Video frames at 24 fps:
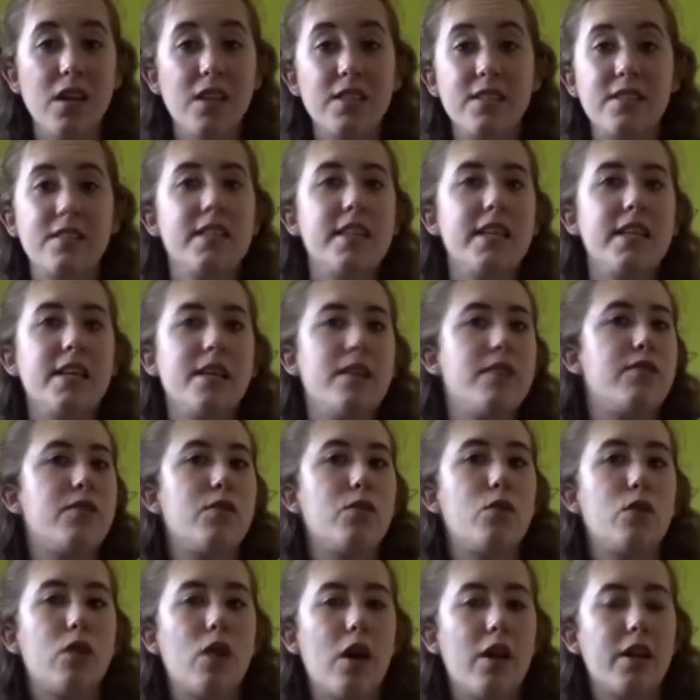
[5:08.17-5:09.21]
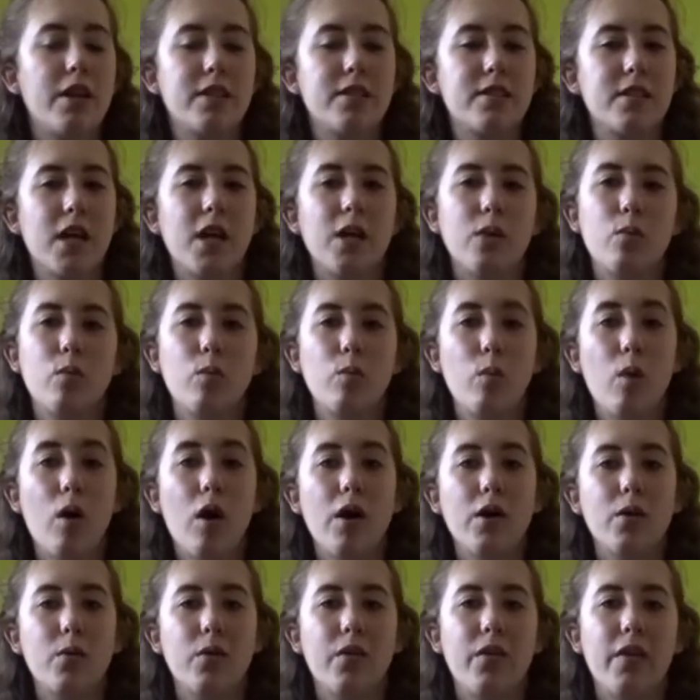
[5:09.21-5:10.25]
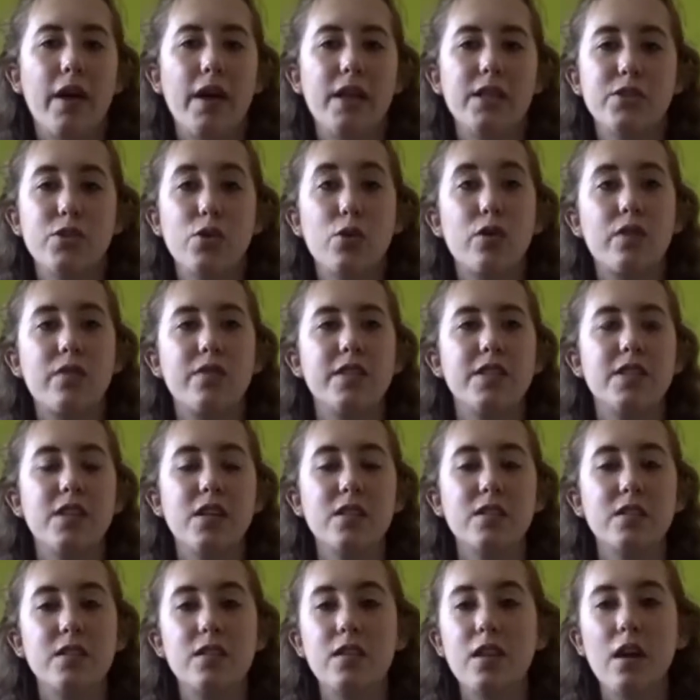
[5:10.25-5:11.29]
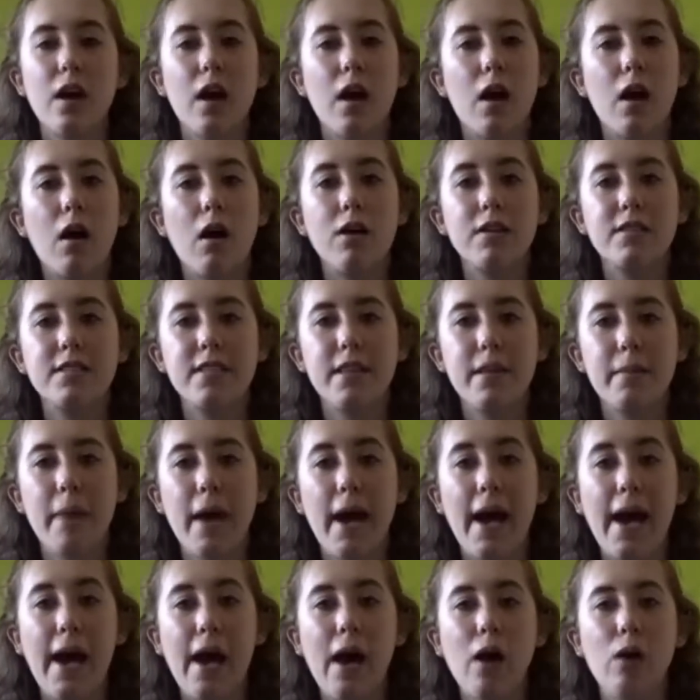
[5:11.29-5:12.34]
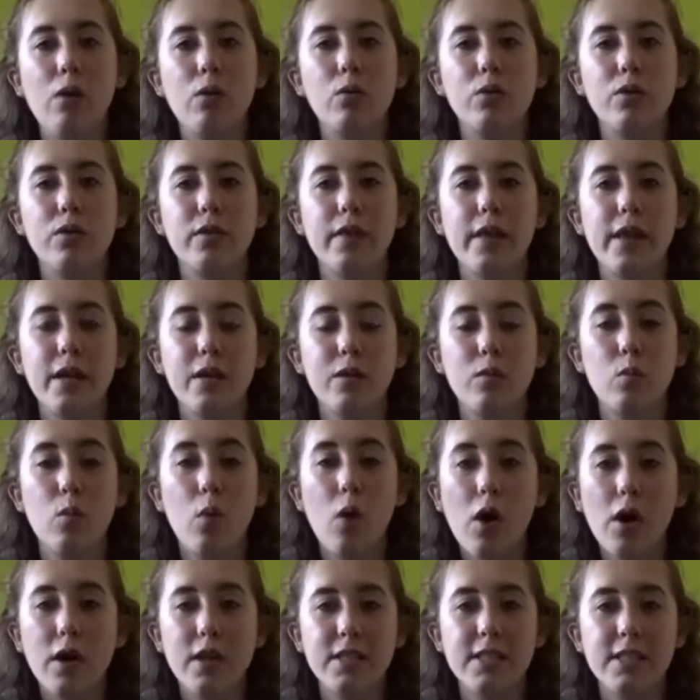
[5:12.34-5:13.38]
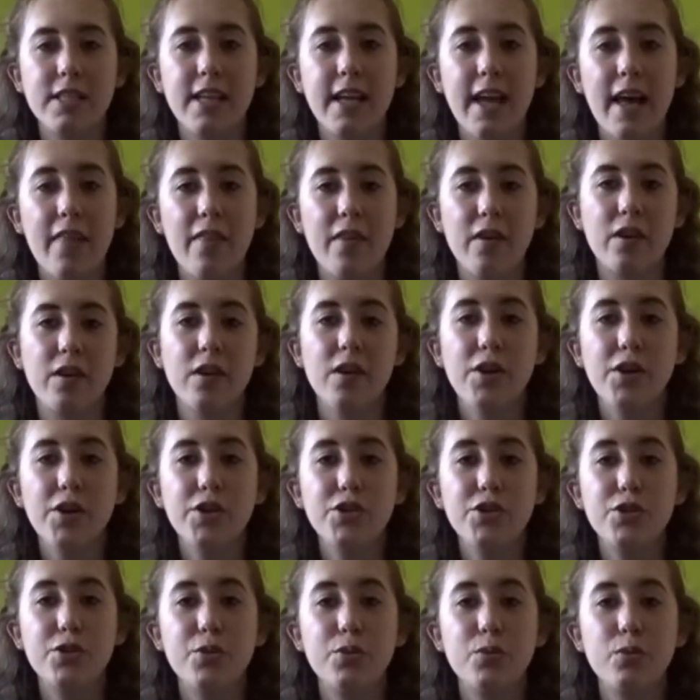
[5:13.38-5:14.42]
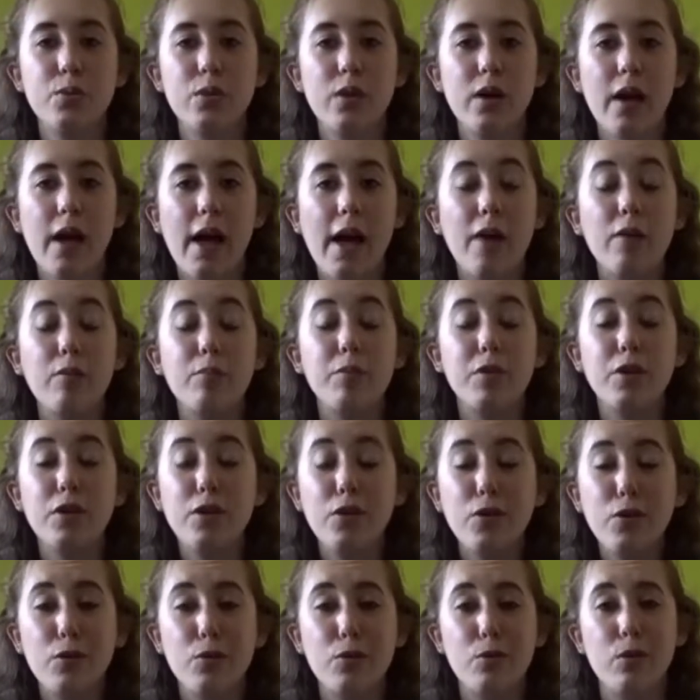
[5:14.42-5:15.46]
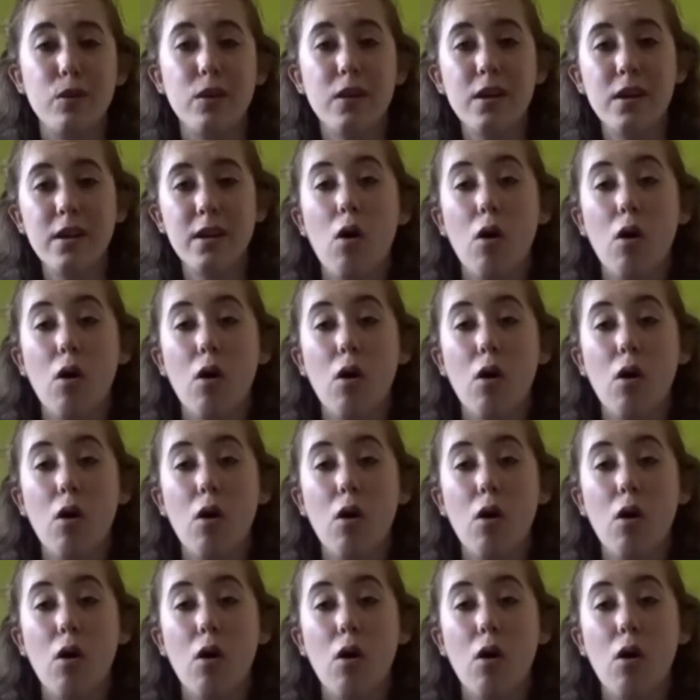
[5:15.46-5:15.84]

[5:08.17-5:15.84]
See if your learning style will work with theirs, or if it doesn't, ask them how they can work together to help you.